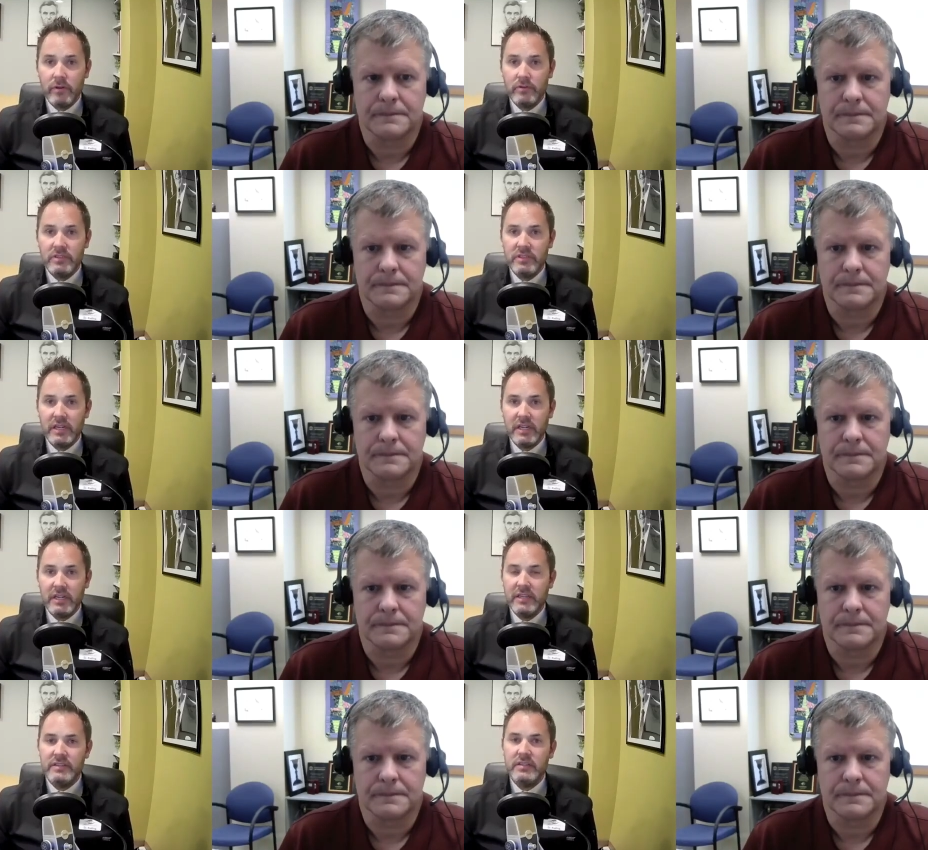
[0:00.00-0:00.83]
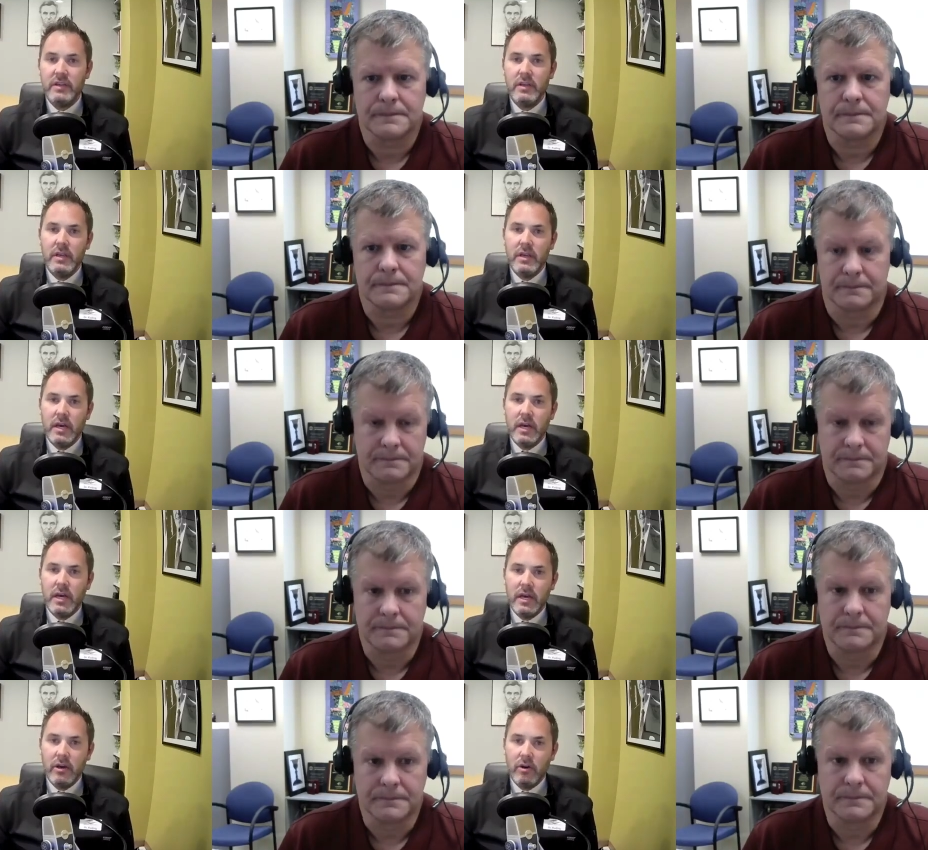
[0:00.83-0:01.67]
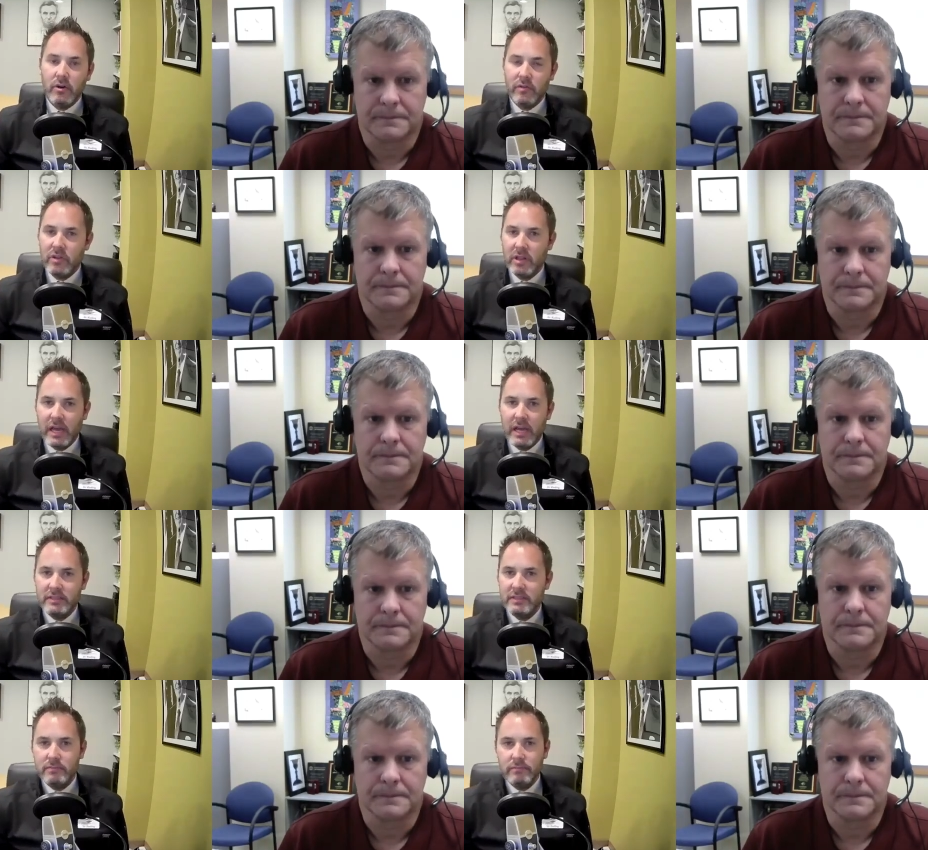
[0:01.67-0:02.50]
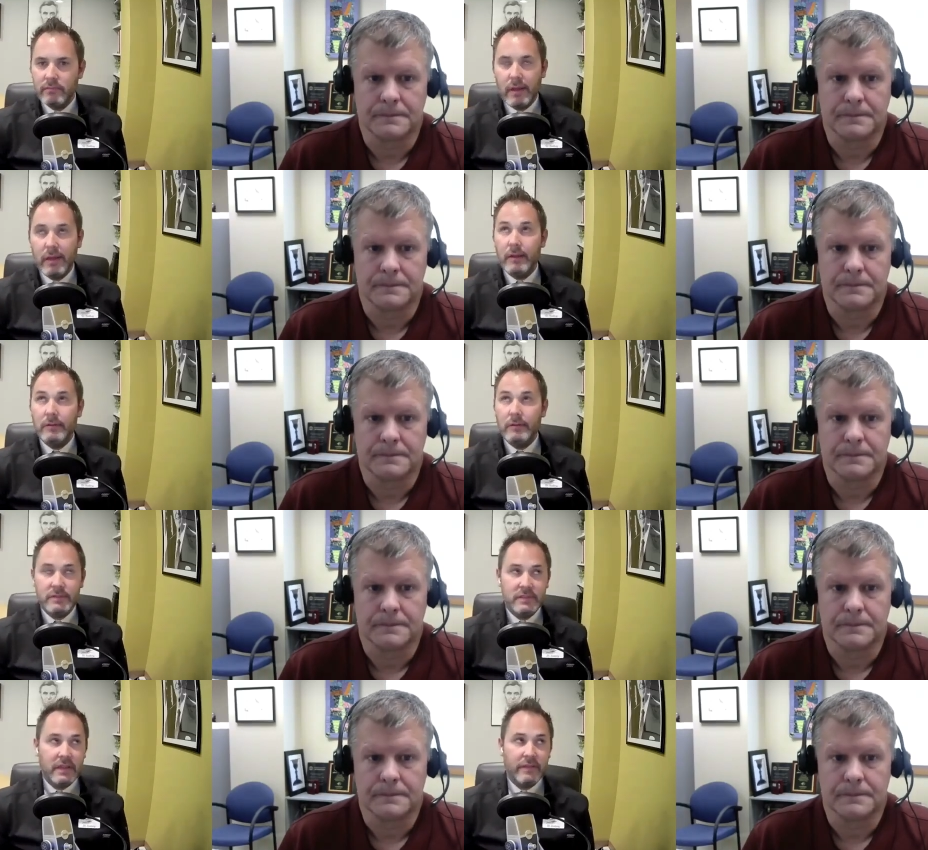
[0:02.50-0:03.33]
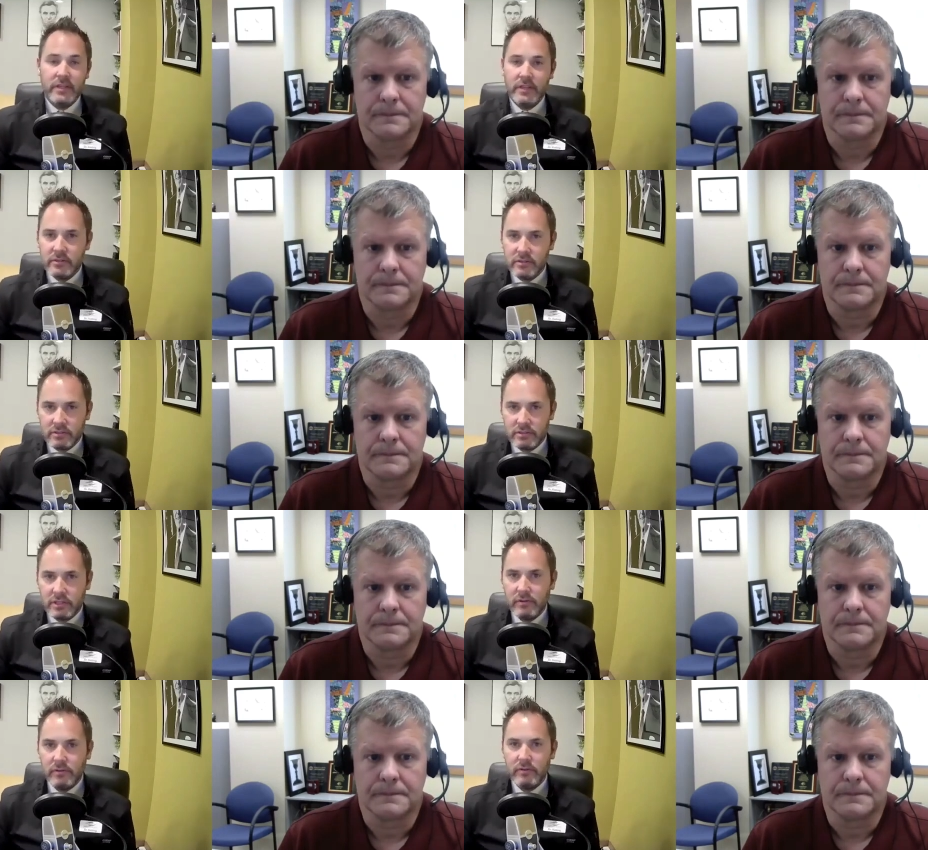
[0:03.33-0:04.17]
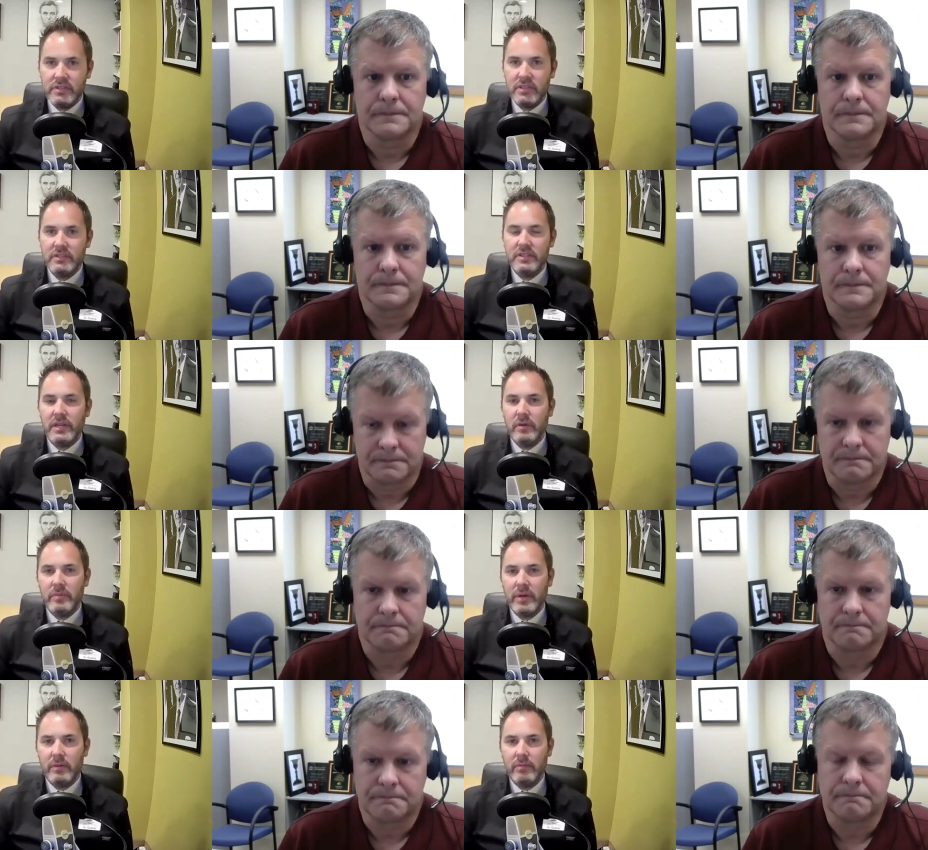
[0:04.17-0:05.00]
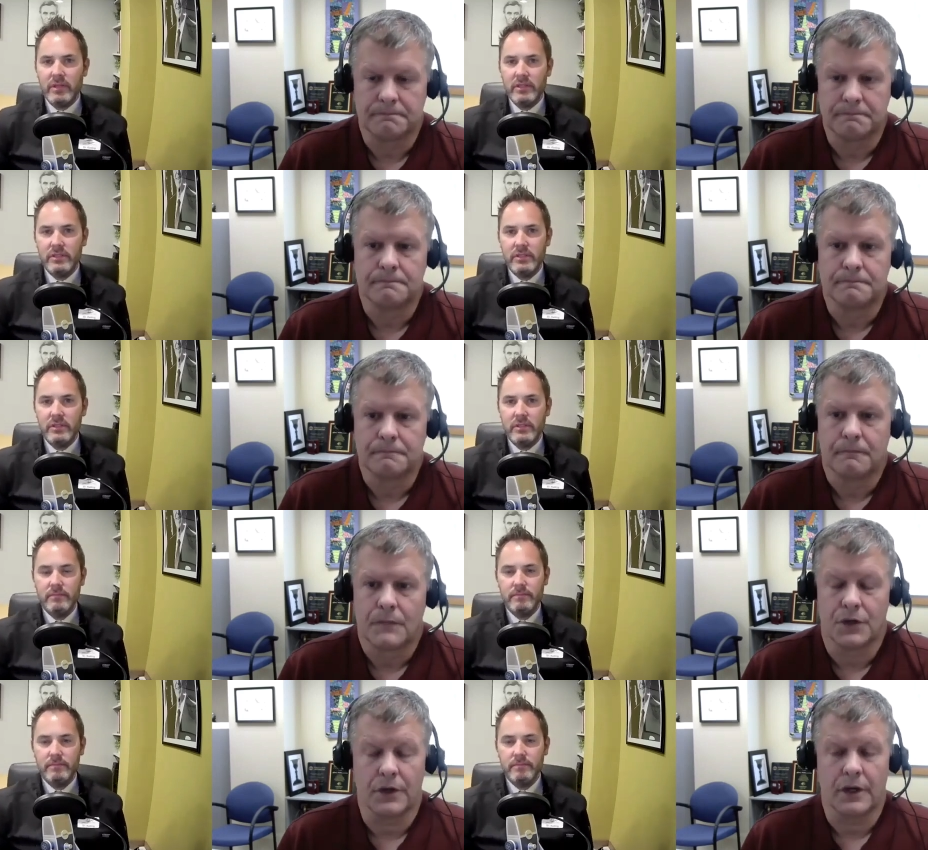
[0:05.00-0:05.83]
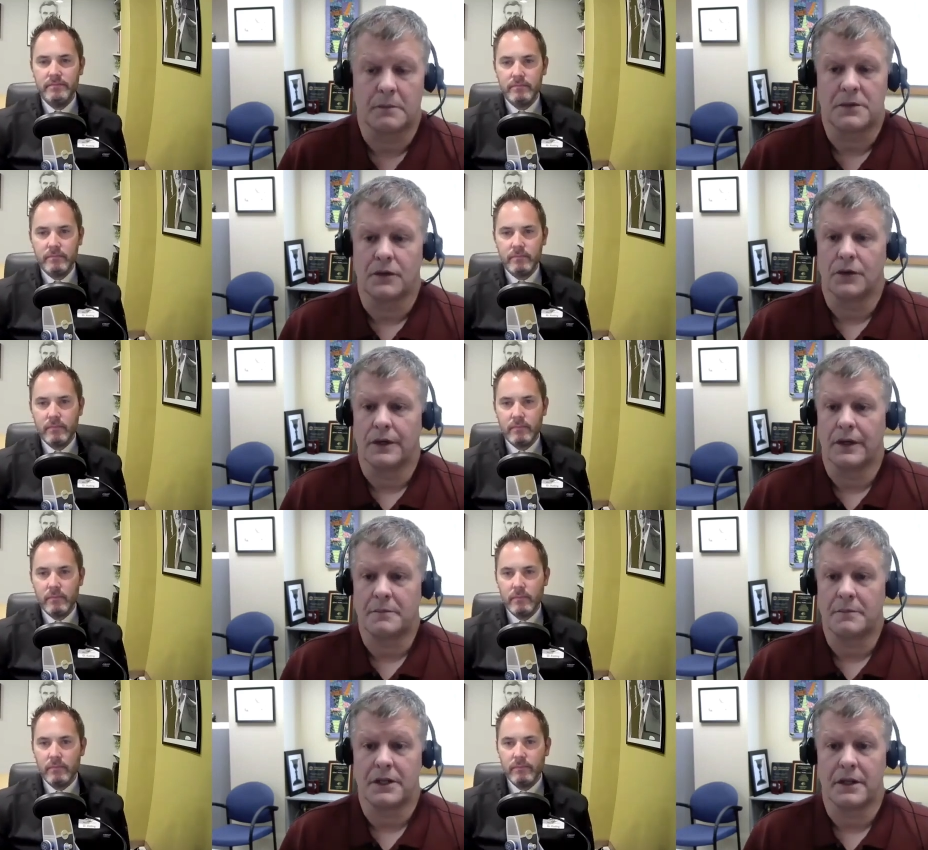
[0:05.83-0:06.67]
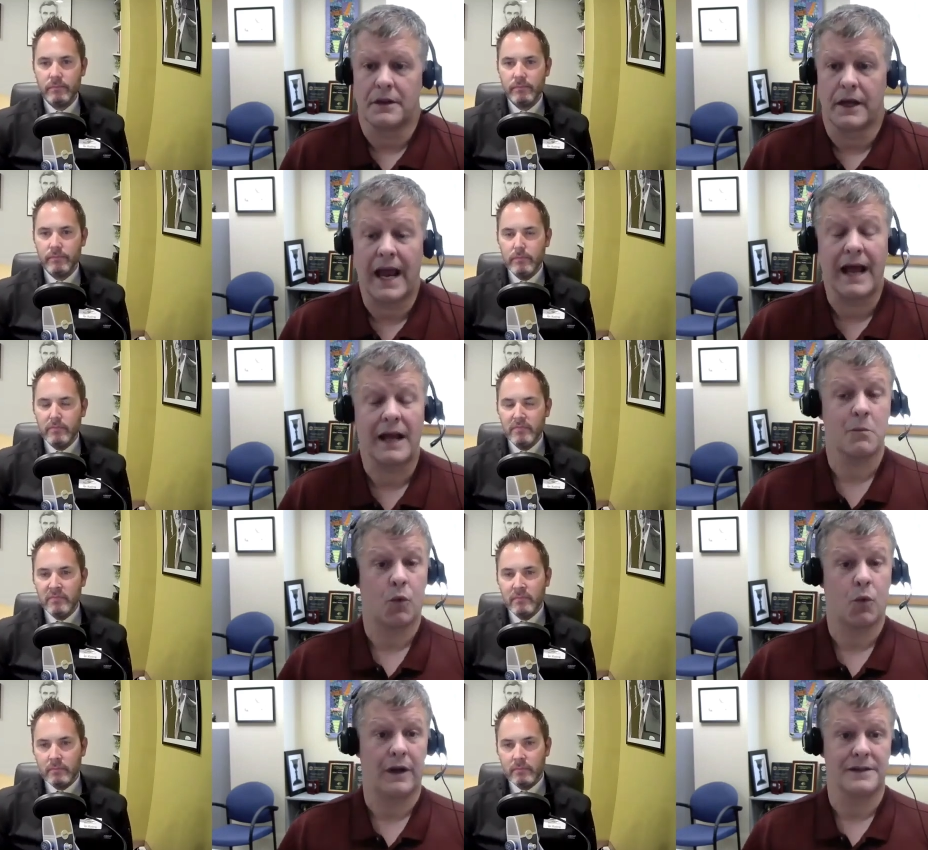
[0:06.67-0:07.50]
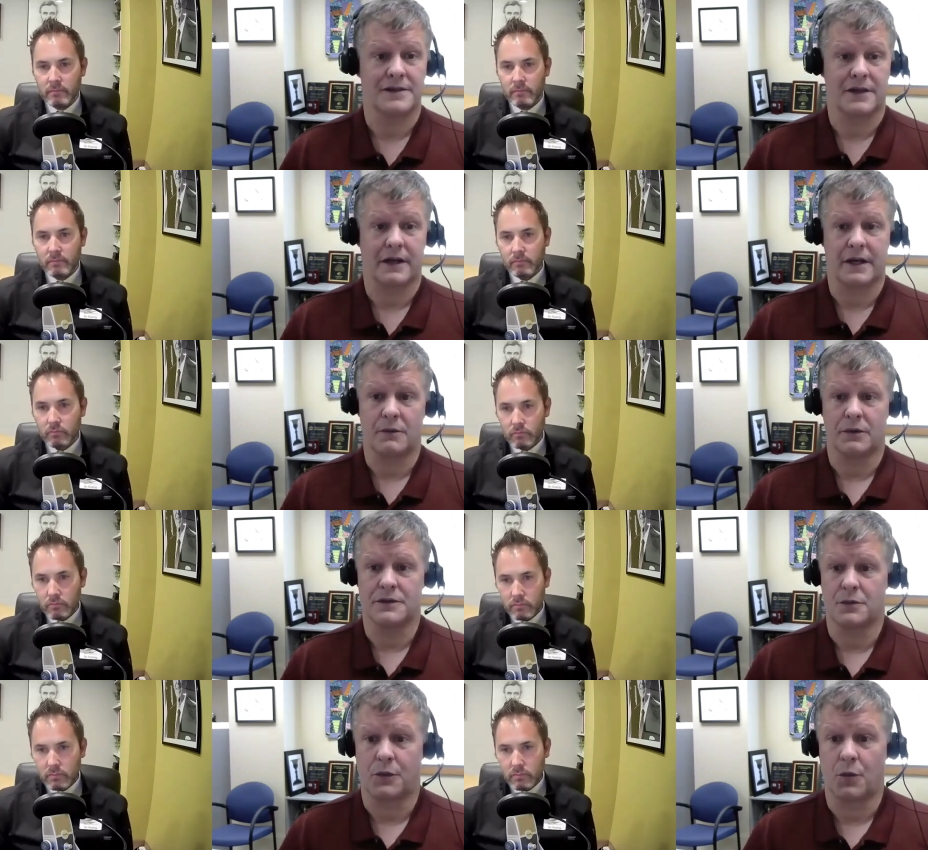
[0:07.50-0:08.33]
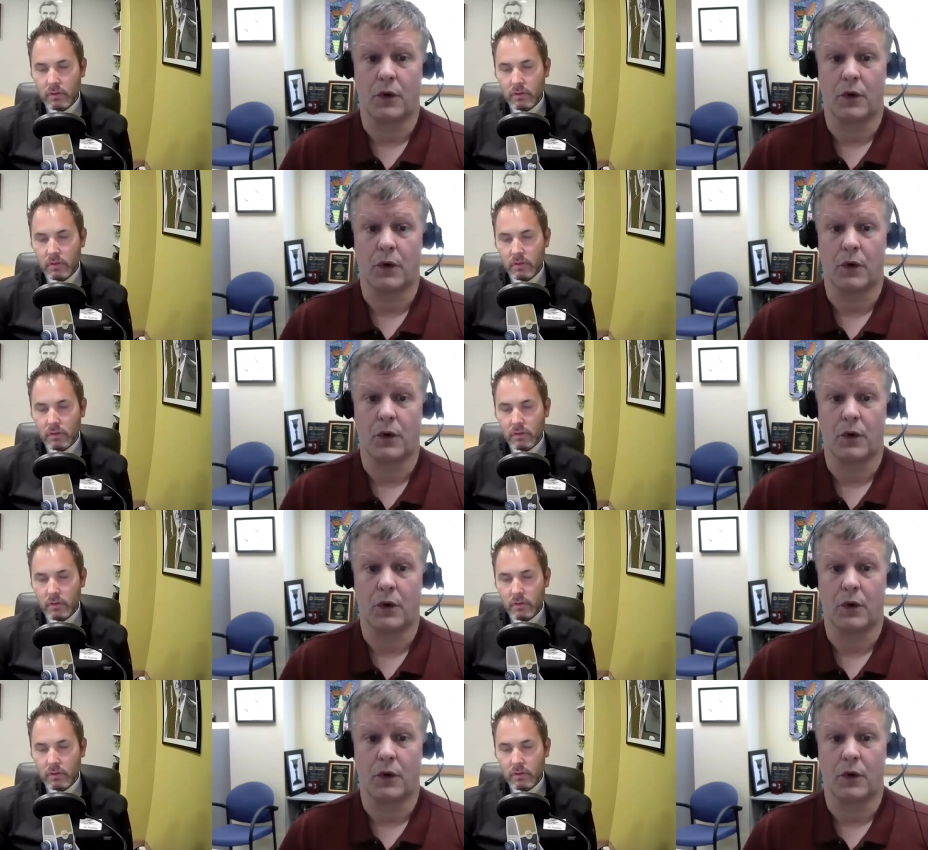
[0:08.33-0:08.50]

Speaker 1: those studies uh, over the last well, seven years or so since they were published.
Speaker 2: Sure, absolutely. I mean, the Atom 1 study was with